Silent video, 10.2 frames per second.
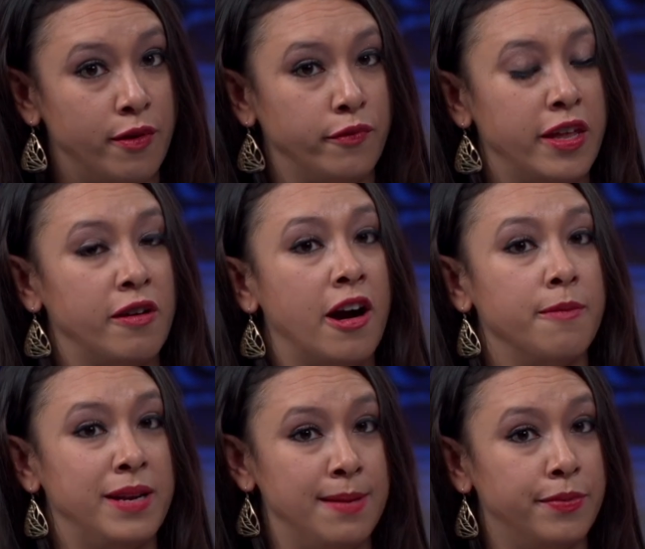When there
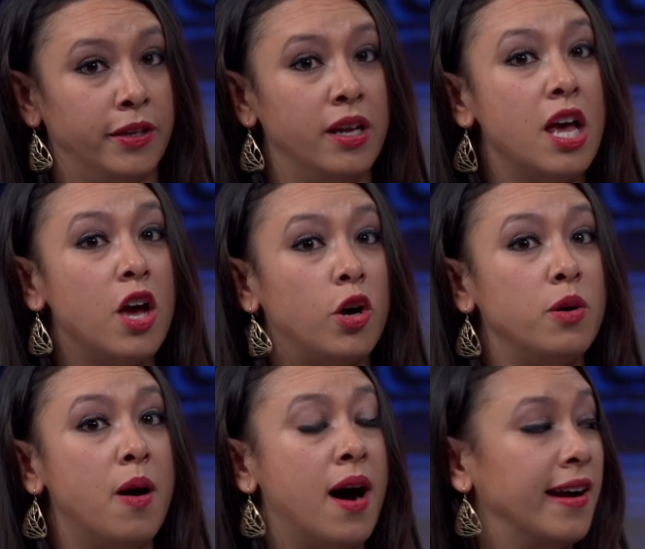are people
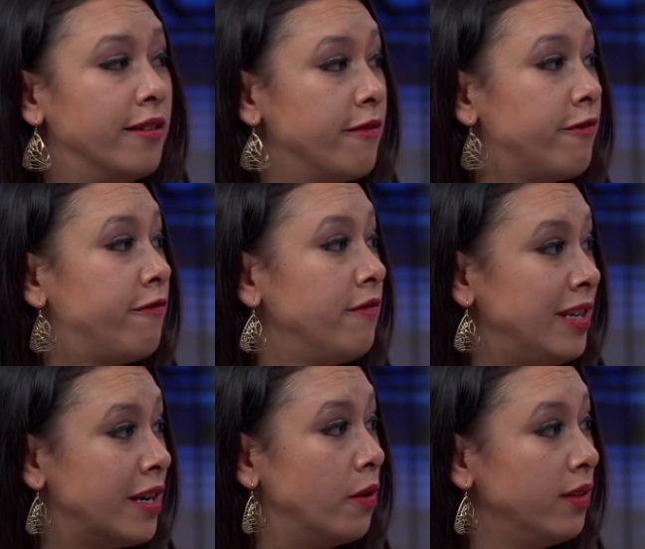who are,
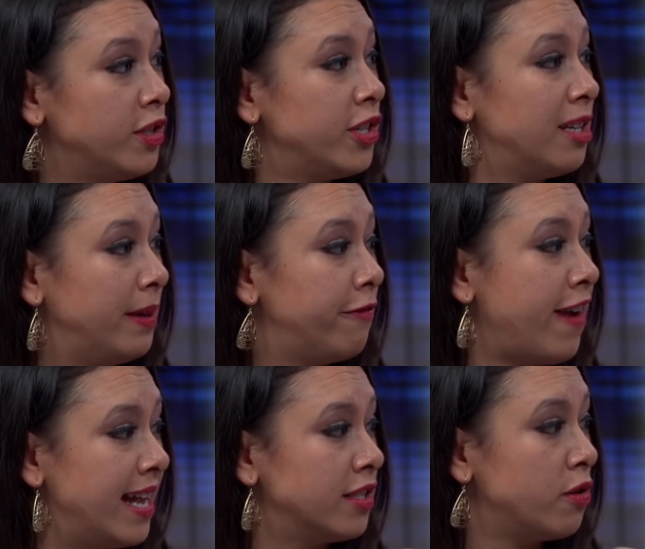you know, legitimate
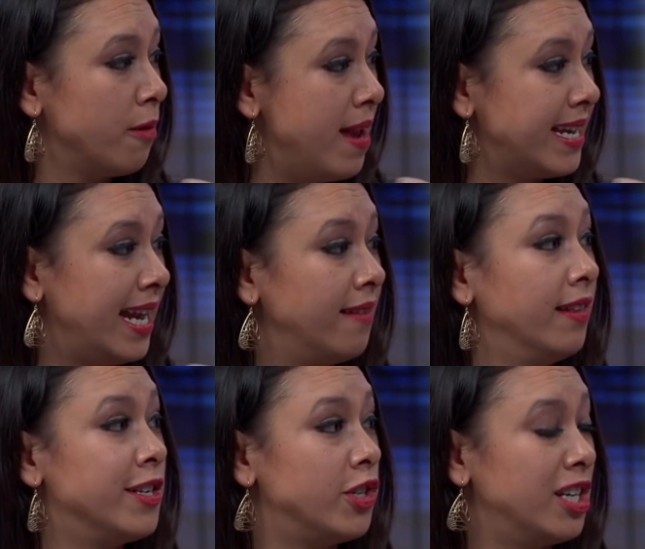fans who are making
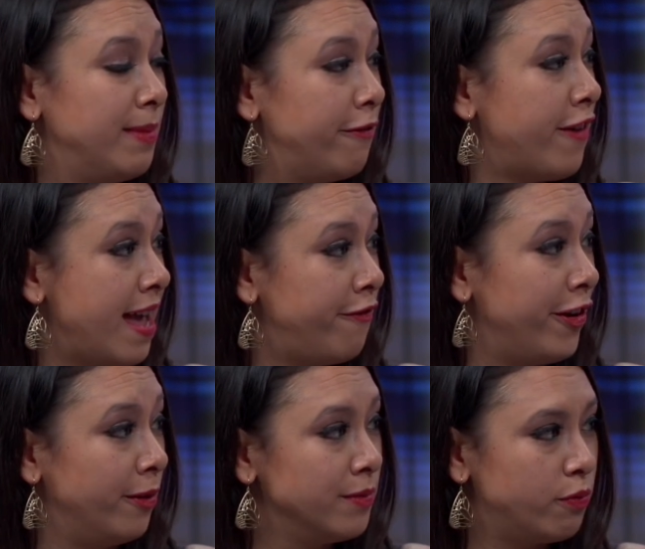legitimate fan
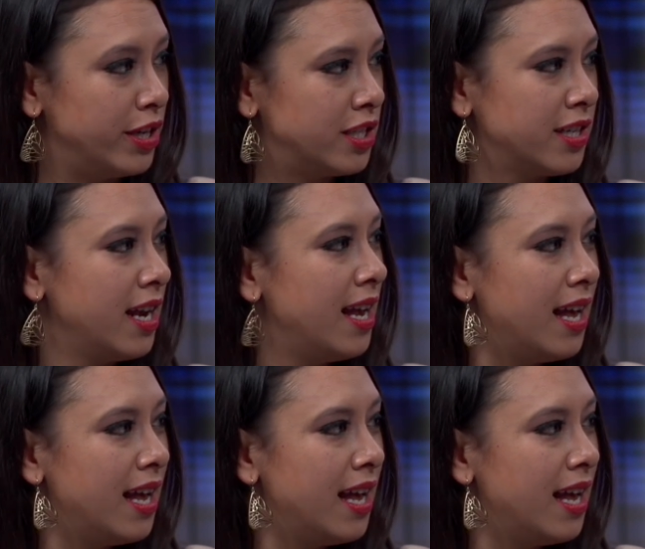films, which...